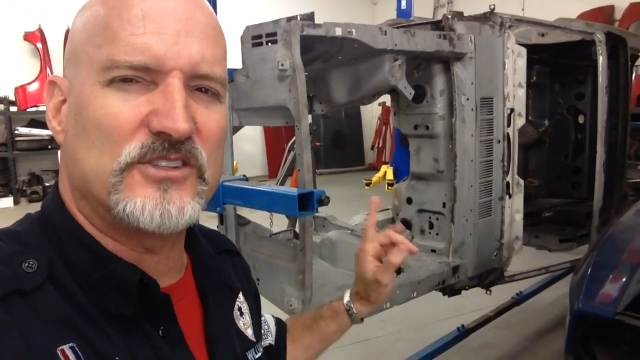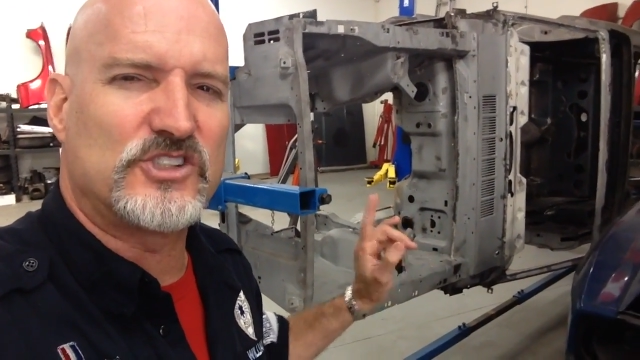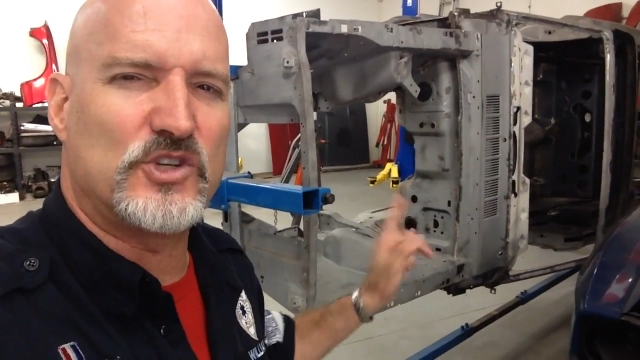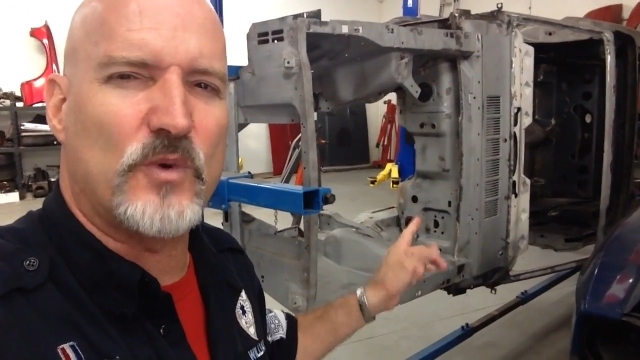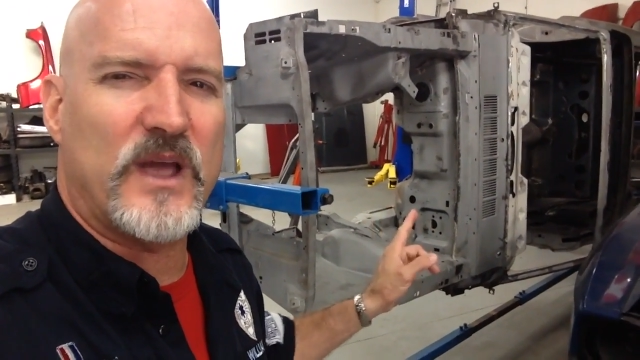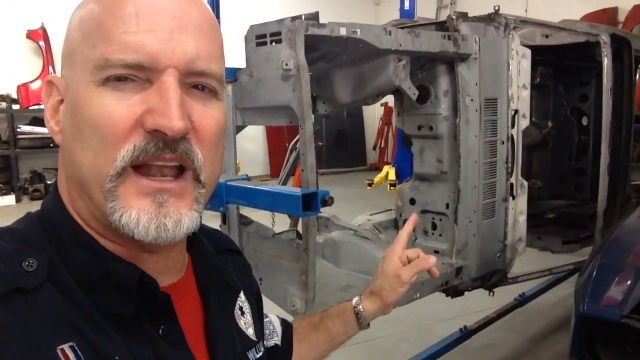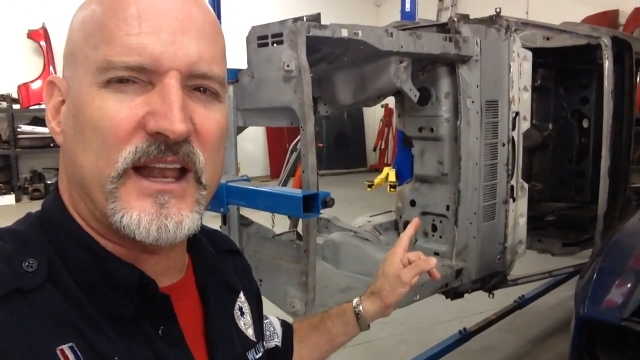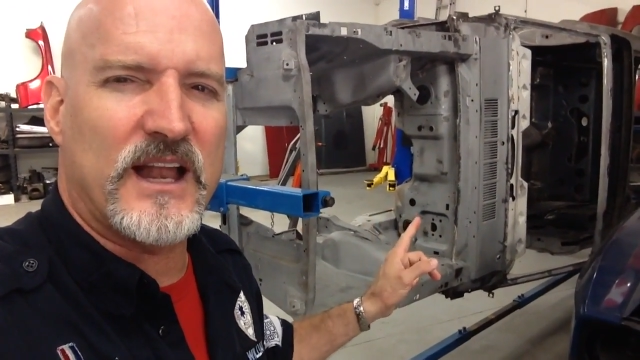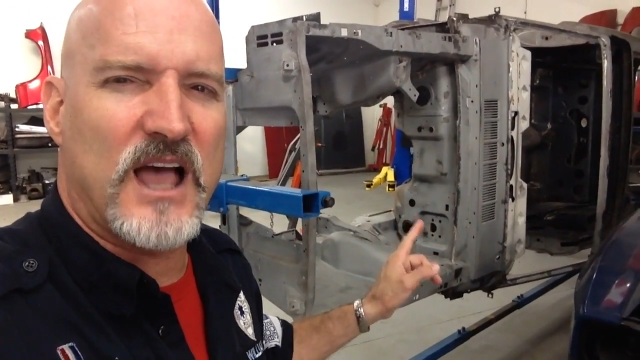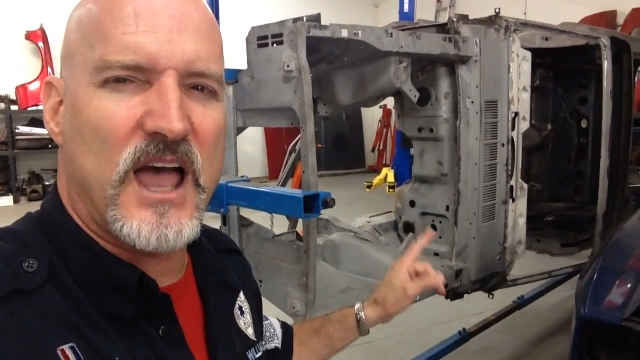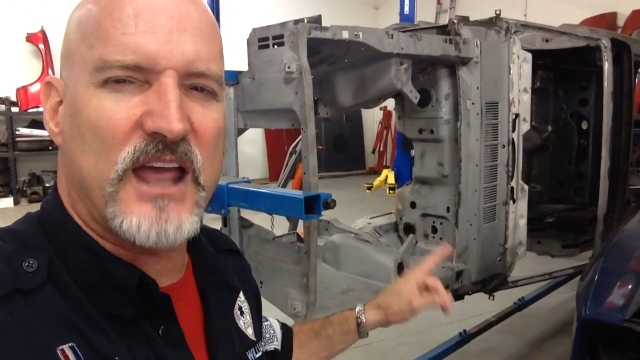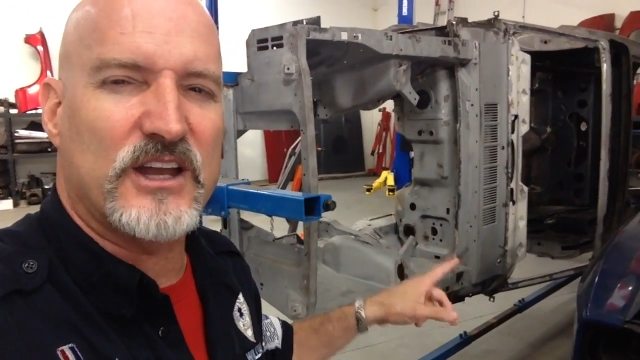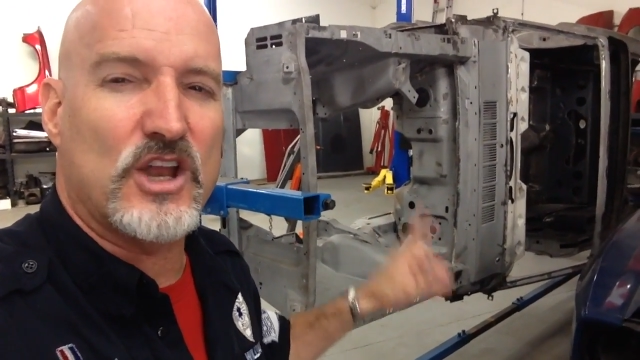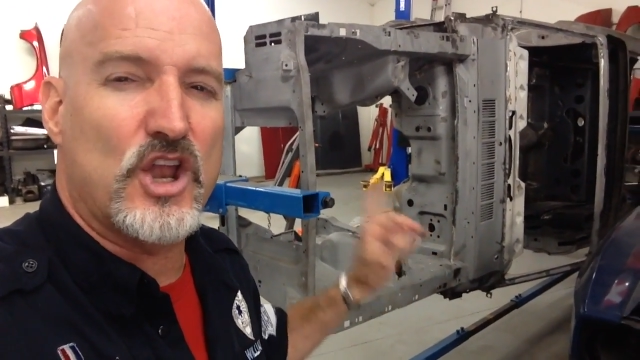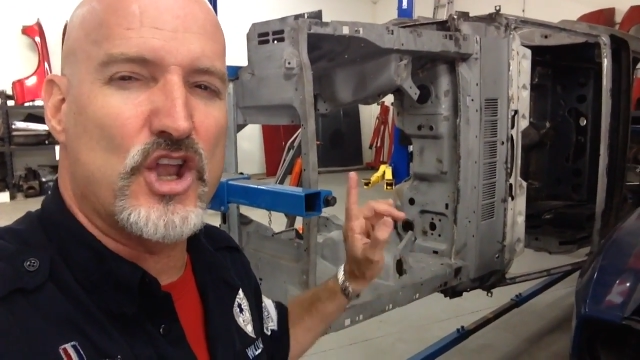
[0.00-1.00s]

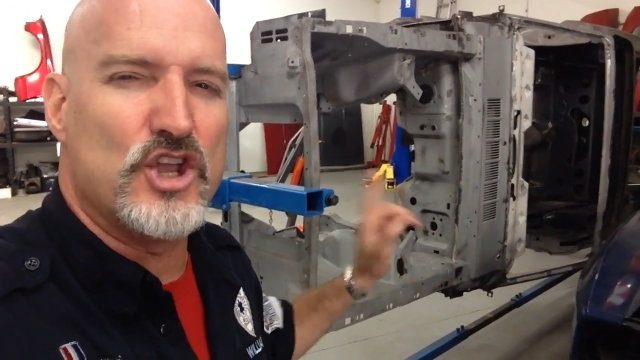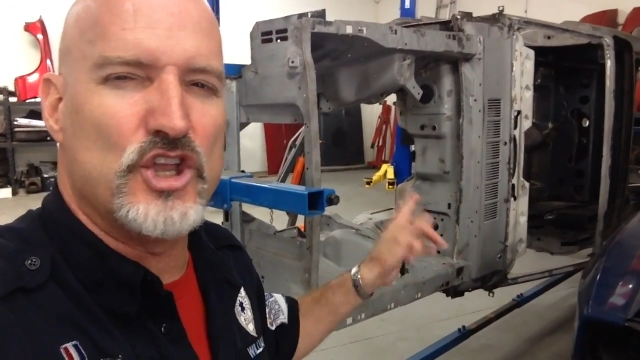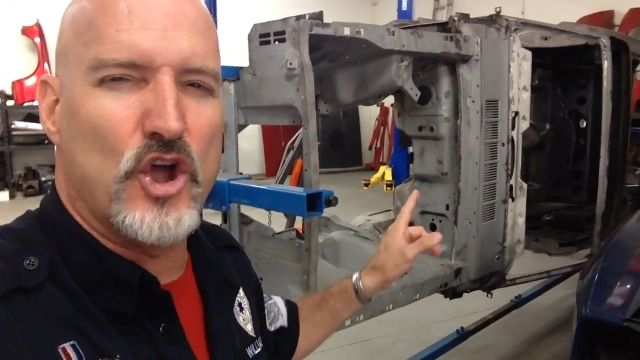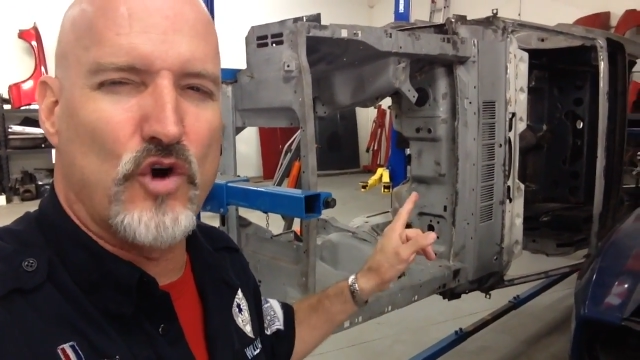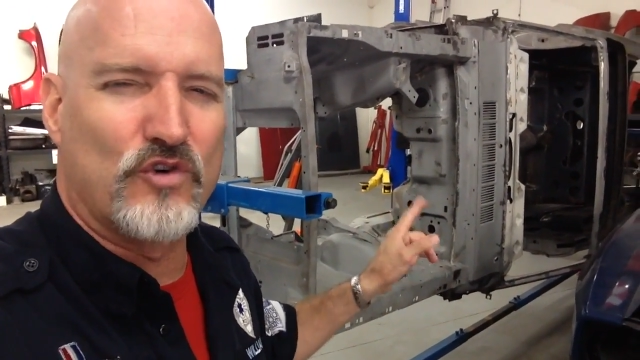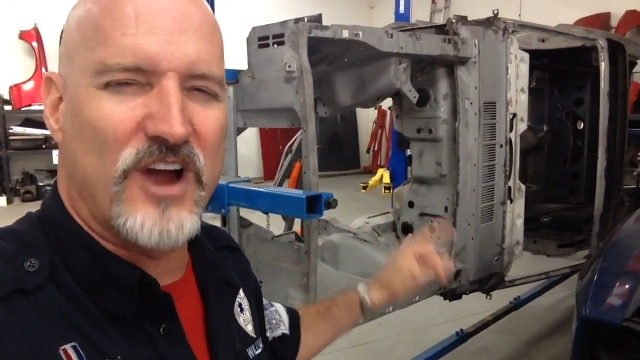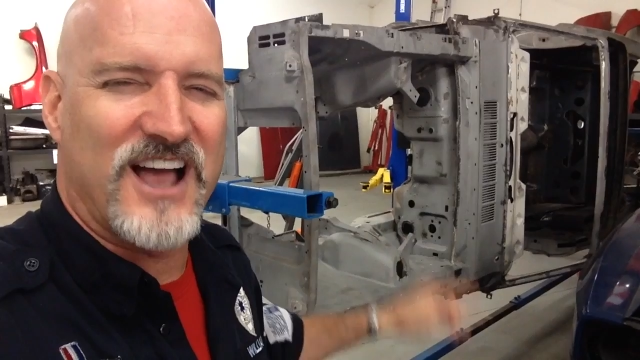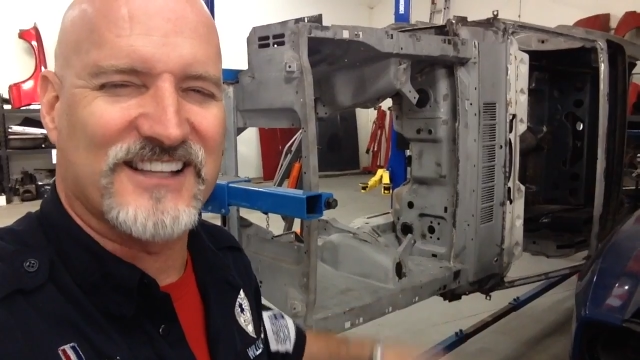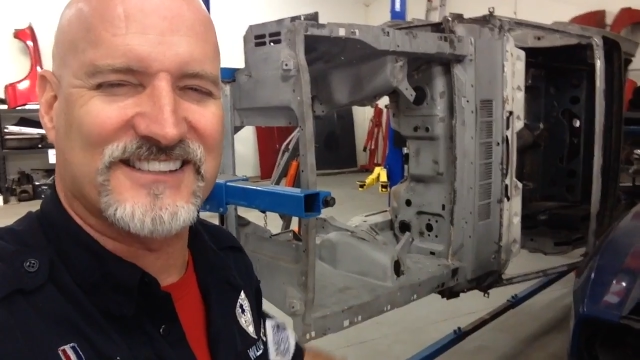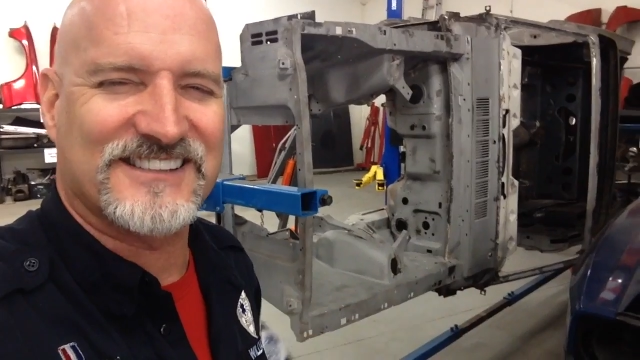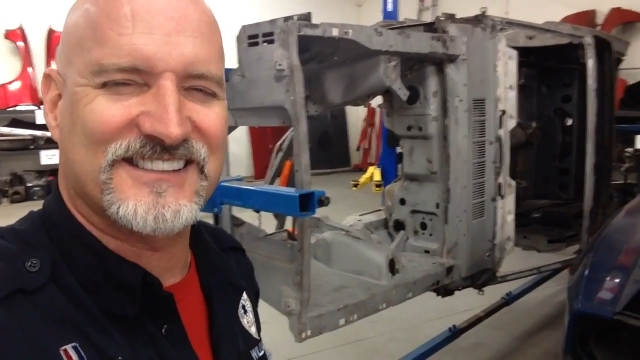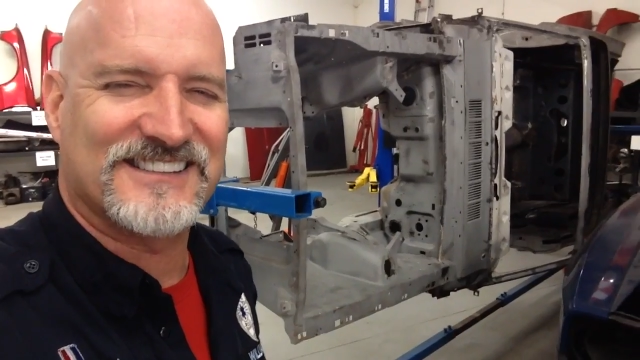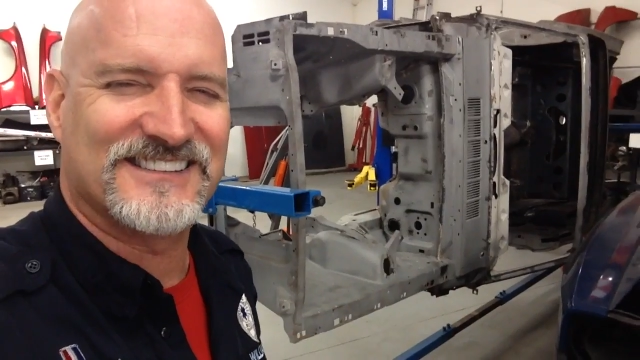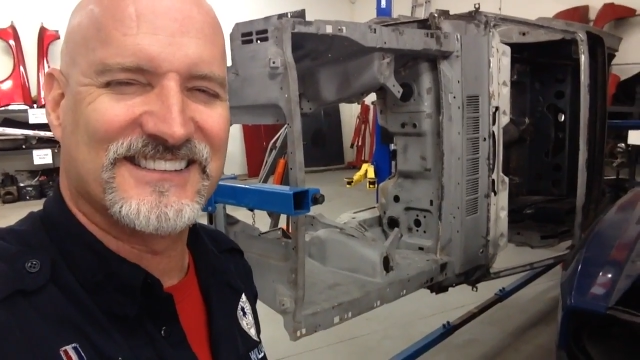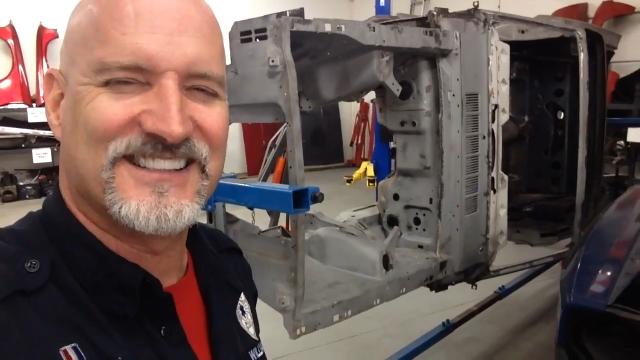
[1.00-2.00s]
289, no
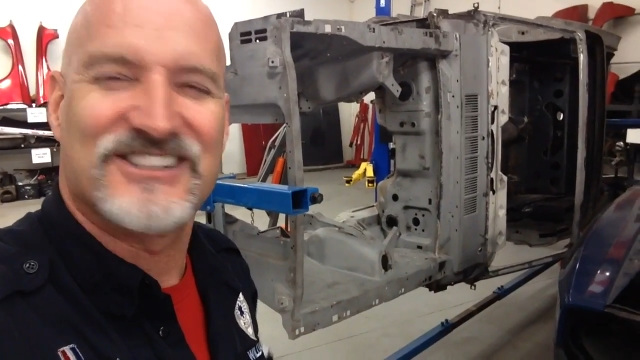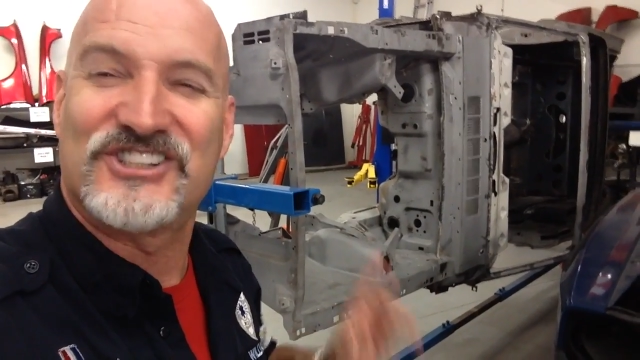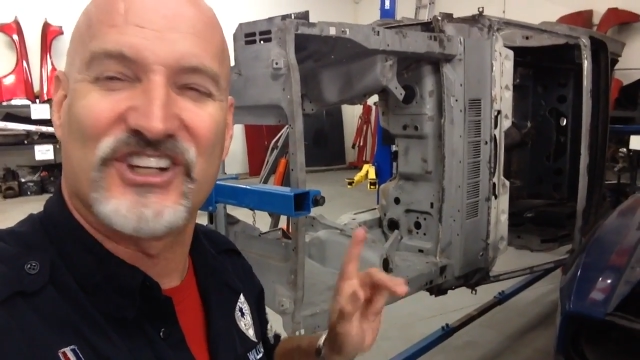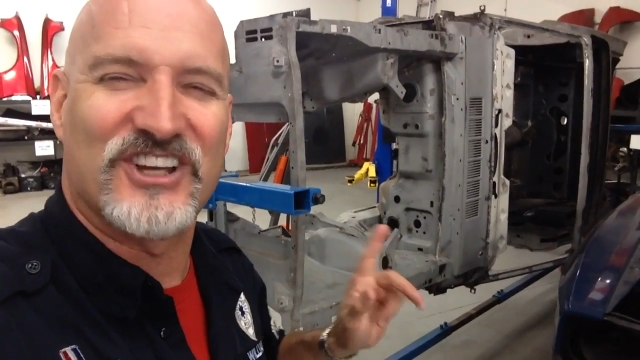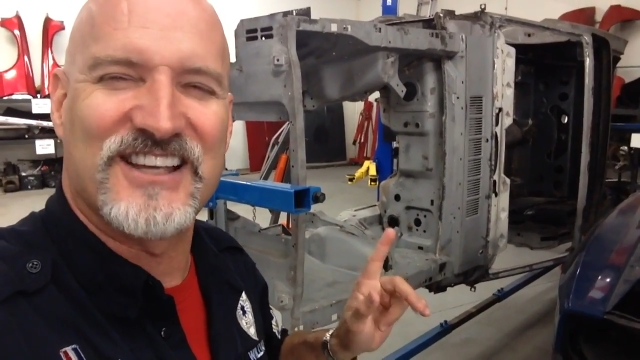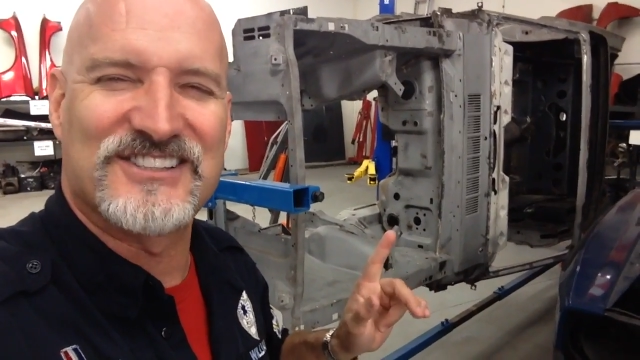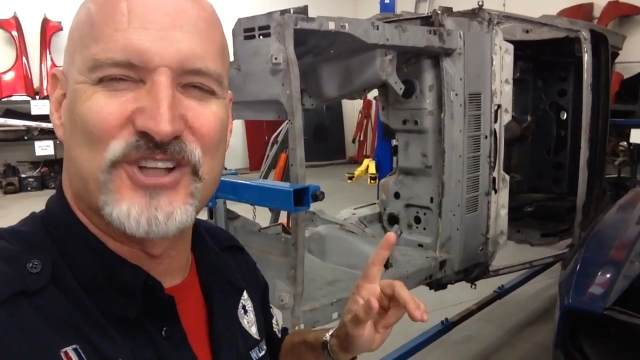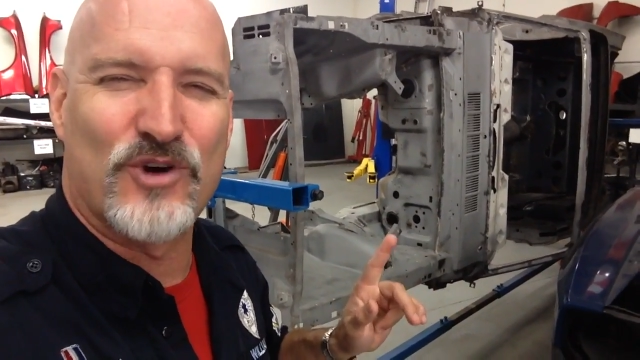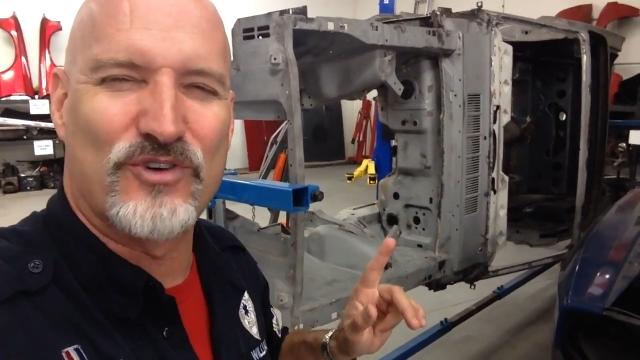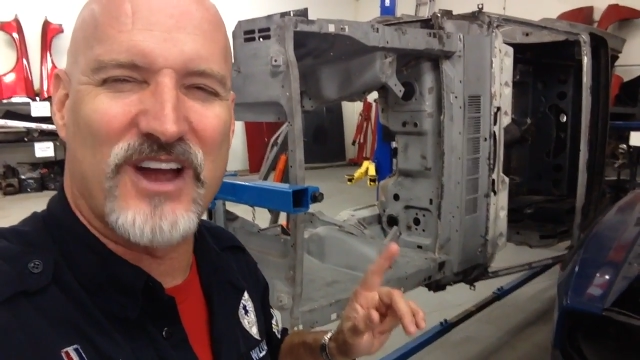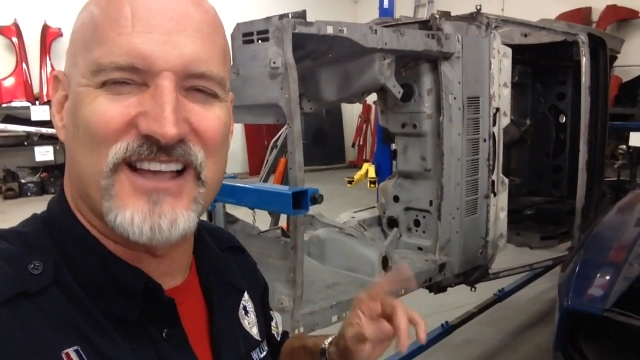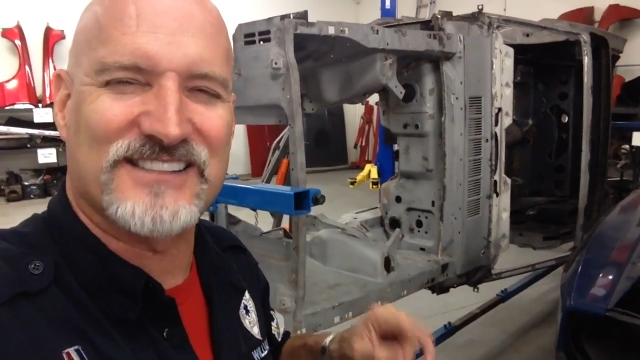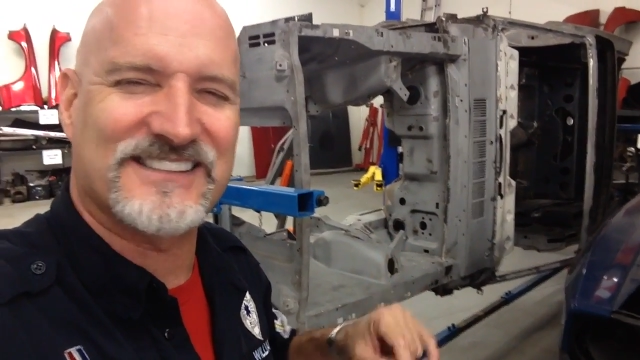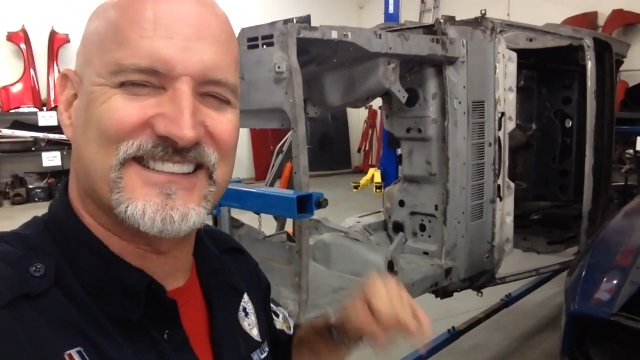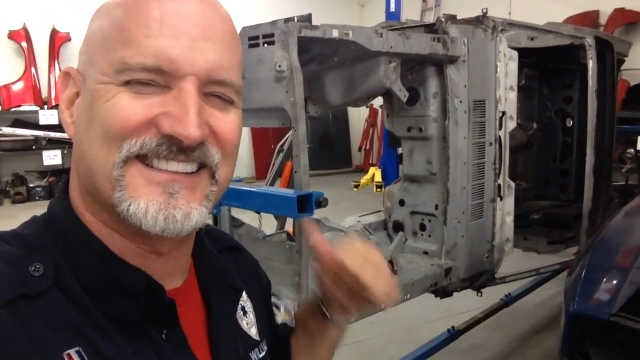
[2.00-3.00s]
rust. Still has no
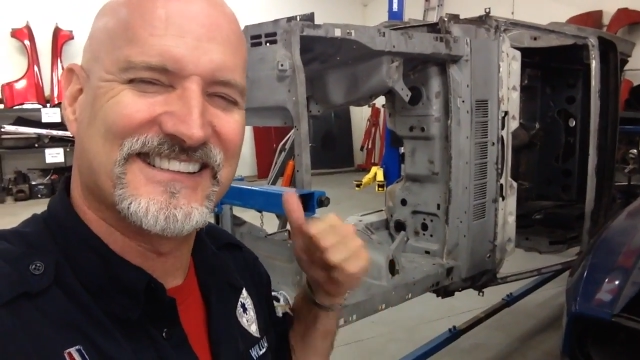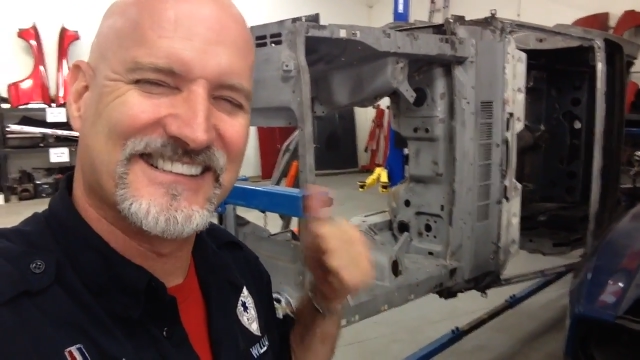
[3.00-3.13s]
rust.